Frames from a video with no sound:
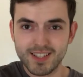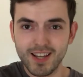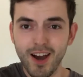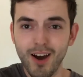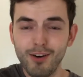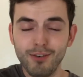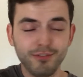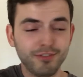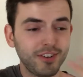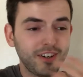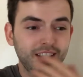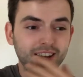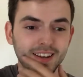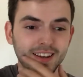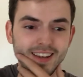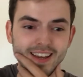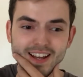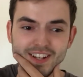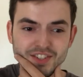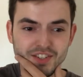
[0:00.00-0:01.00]
so fucking
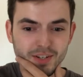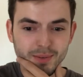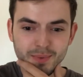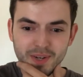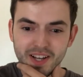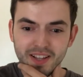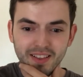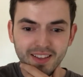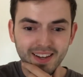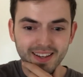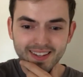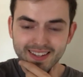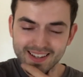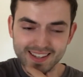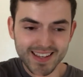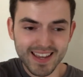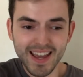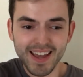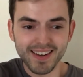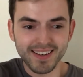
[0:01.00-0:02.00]
catchy, but like,
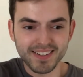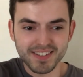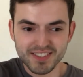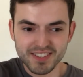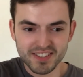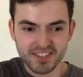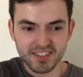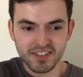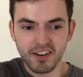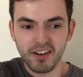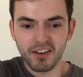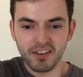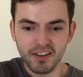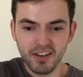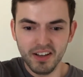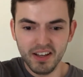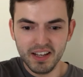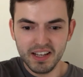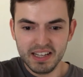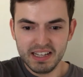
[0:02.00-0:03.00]
again, it's
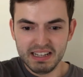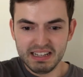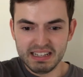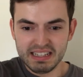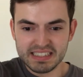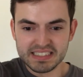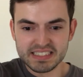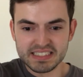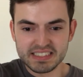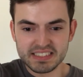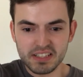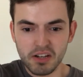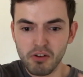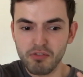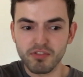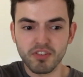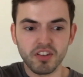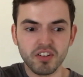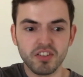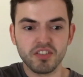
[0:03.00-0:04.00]
not as
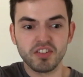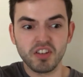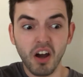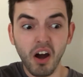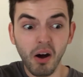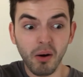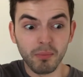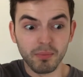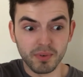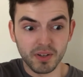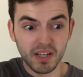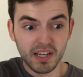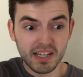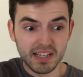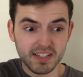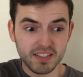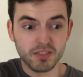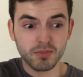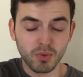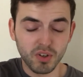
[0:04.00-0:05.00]
over the top
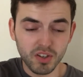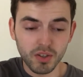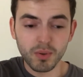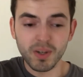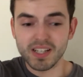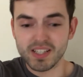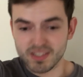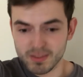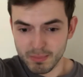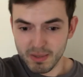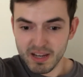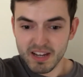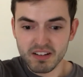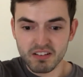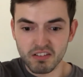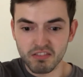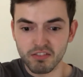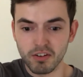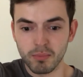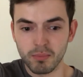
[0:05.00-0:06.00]
as what you
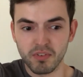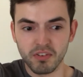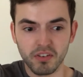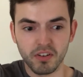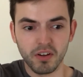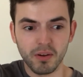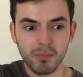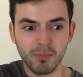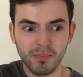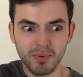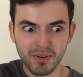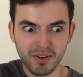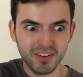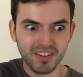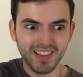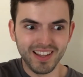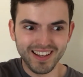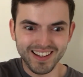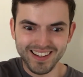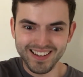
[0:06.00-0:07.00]
expect from Thugger,
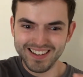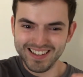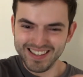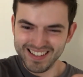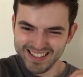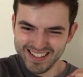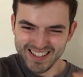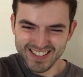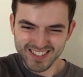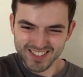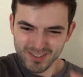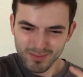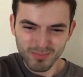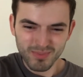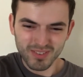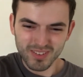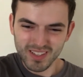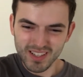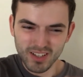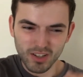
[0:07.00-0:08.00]
but like, there's
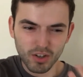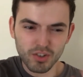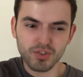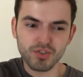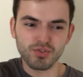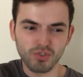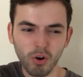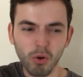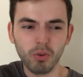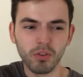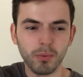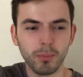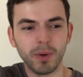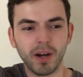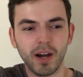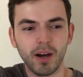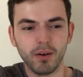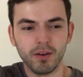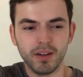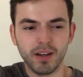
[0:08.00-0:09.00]
something controlled
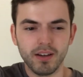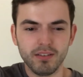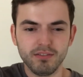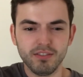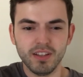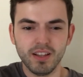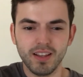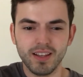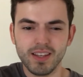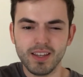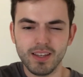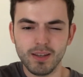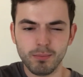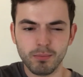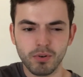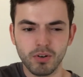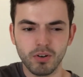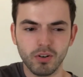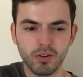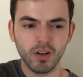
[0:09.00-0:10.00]
about it. I feel like he
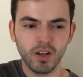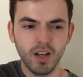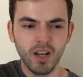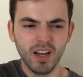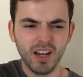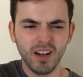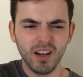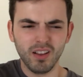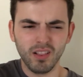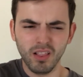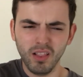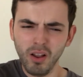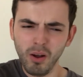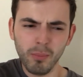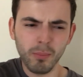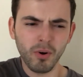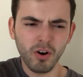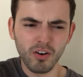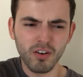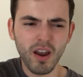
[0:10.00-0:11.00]
put a
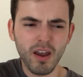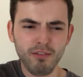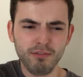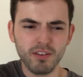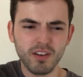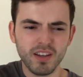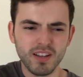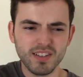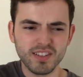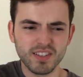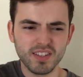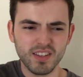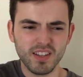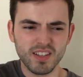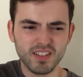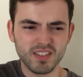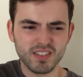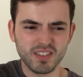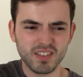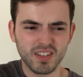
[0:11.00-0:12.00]
lot more effort into
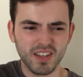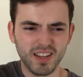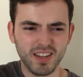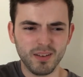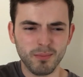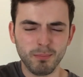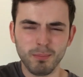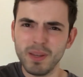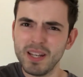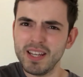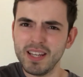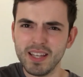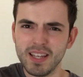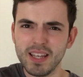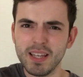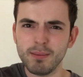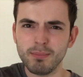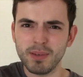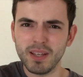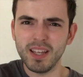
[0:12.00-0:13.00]
this like
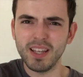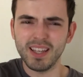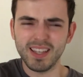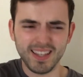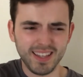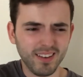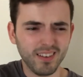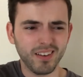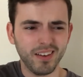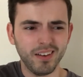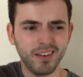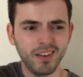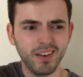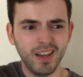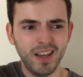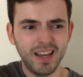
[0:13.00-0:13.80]
mini EP here,